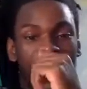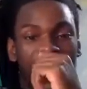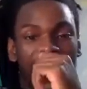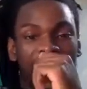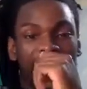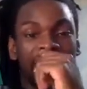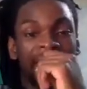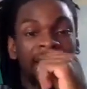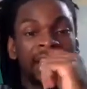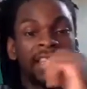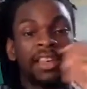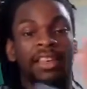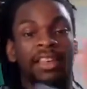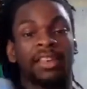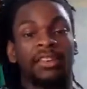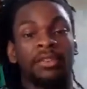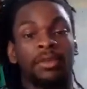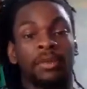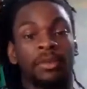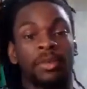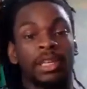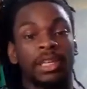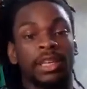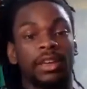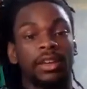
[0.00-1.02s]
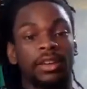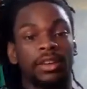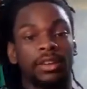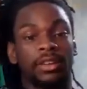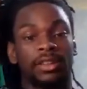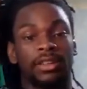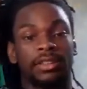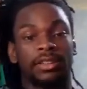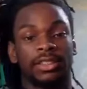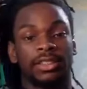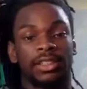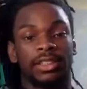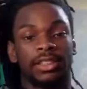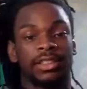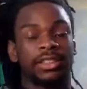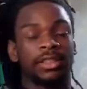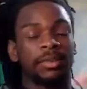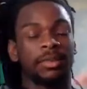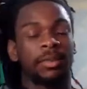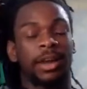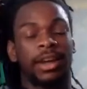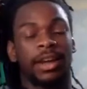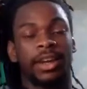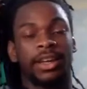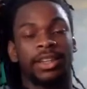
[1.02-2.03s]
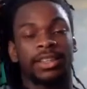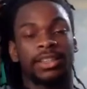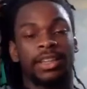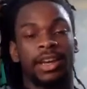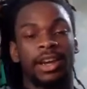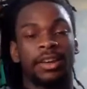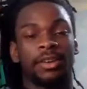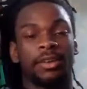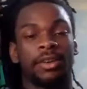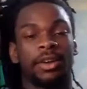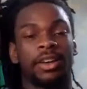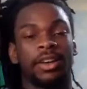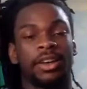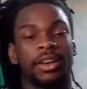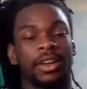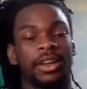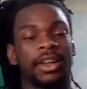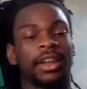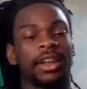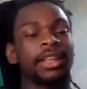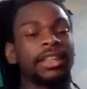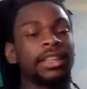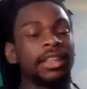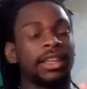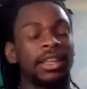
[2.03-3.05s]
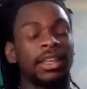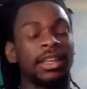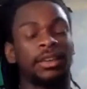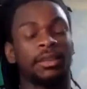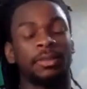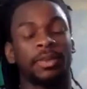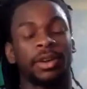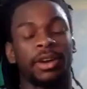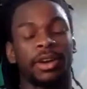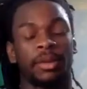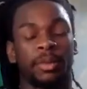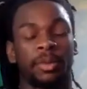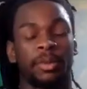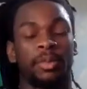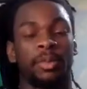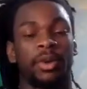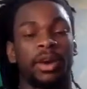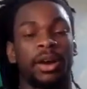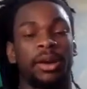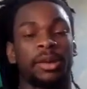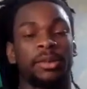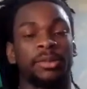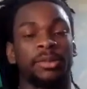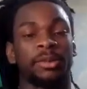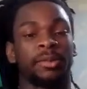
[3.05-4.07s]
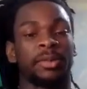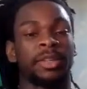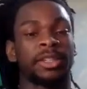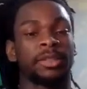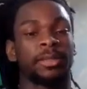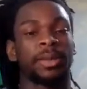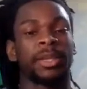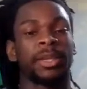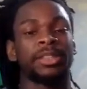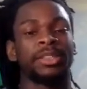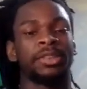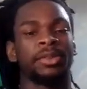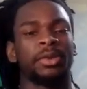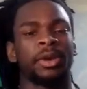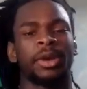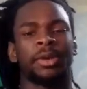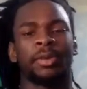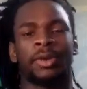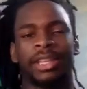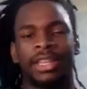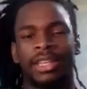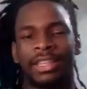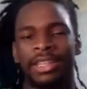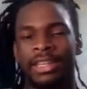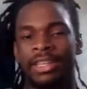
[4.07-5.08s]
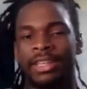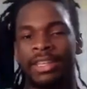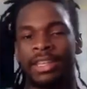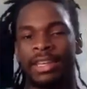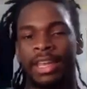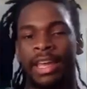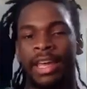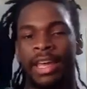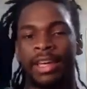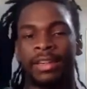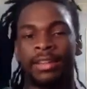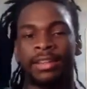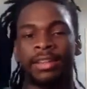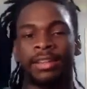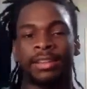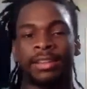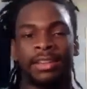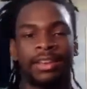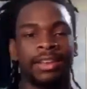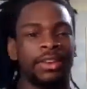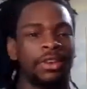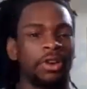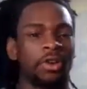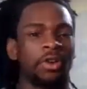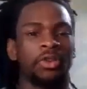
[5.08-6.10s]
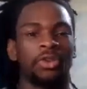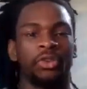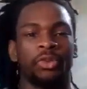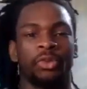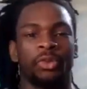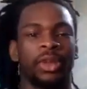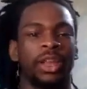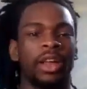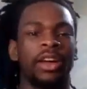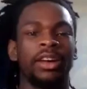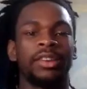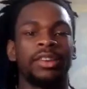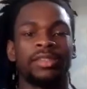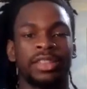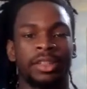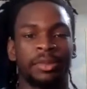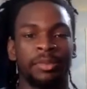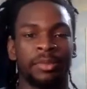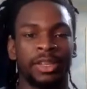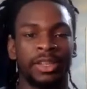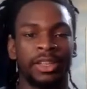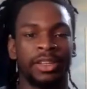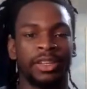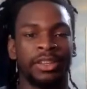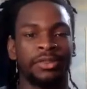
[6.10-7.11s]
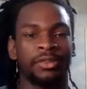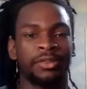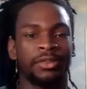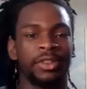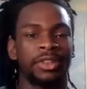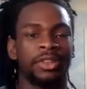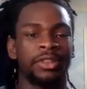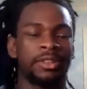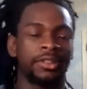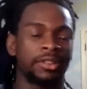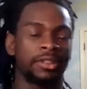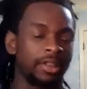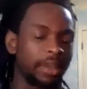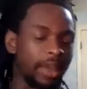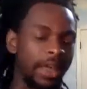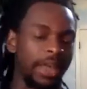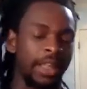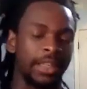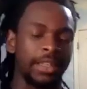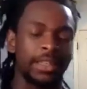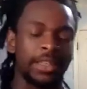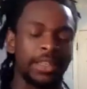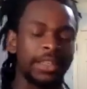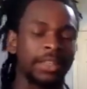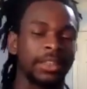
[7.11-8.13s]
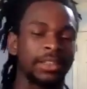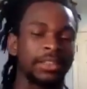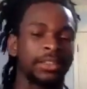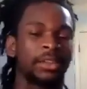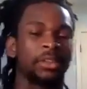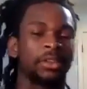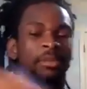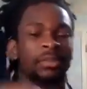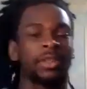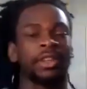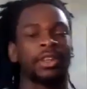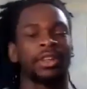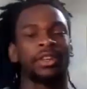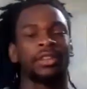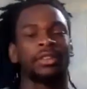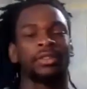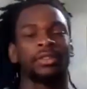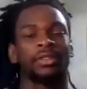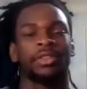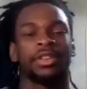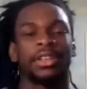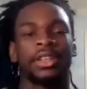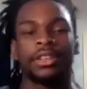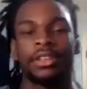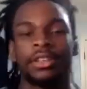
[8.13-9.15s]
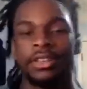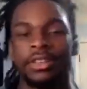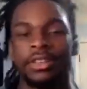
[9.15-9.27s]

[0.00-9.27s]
think give him a year to sit behind Tyrod, and I think he can become a problem, especially working with Keenan Allen, who loves the middle of the field. I think it's going to be a good fit.